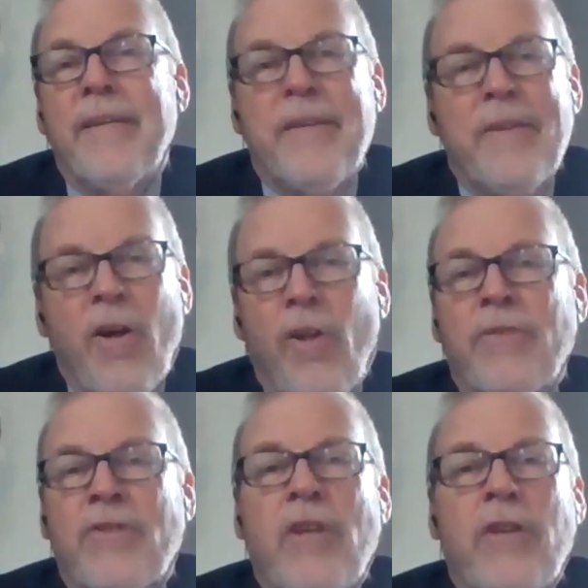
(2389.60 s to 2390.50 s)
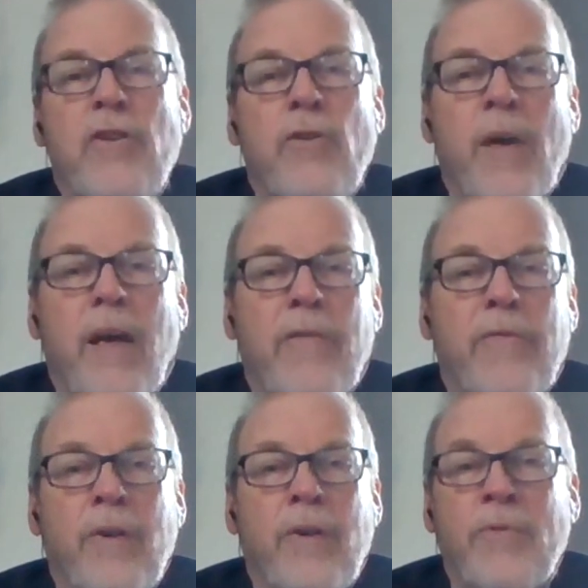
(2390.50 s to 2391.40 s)
all of a sudden you have
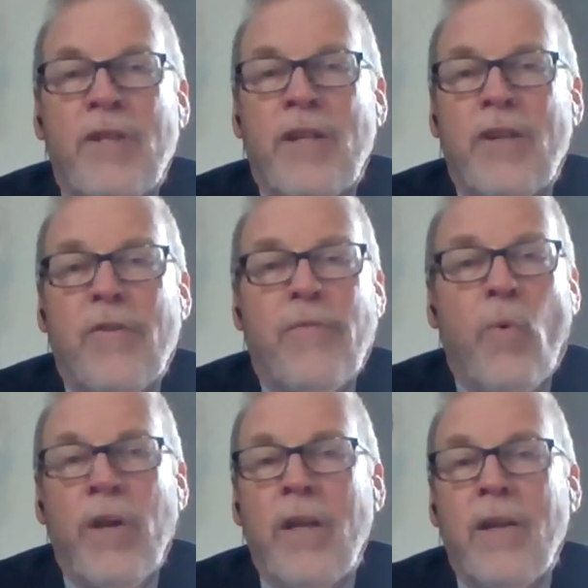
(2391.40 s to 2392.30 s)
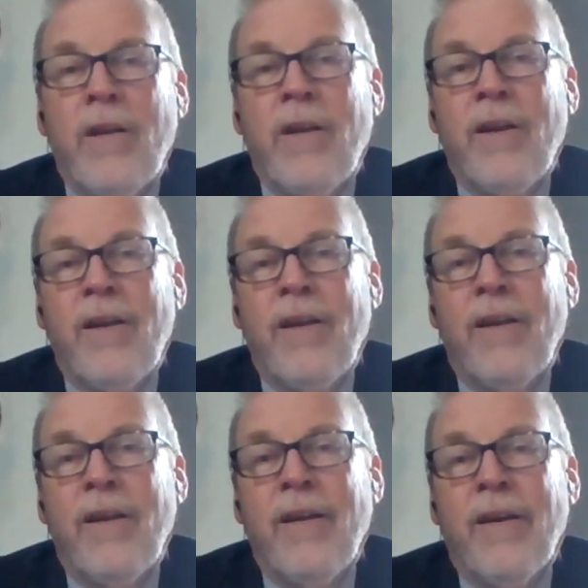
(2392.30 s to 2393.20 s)
10 to 40
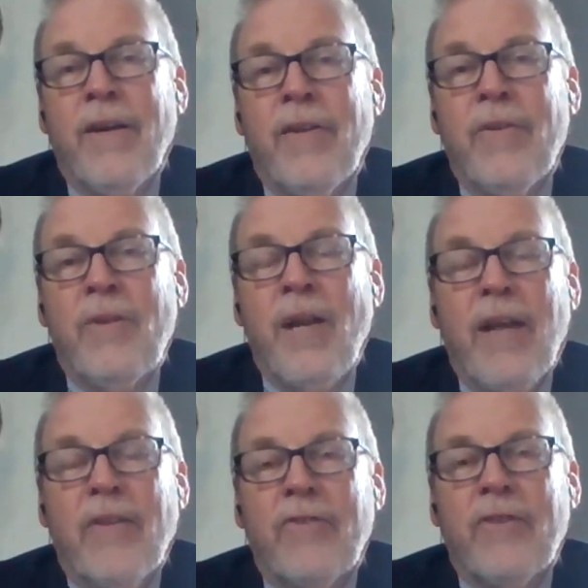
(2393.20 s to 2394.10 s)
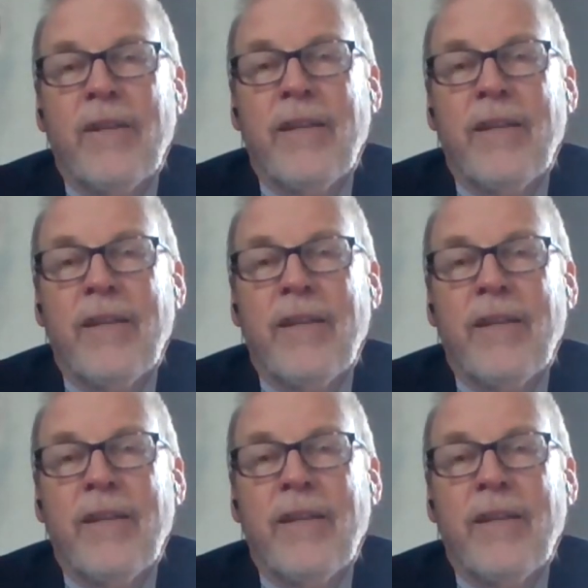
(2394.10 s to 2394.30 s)
deaths.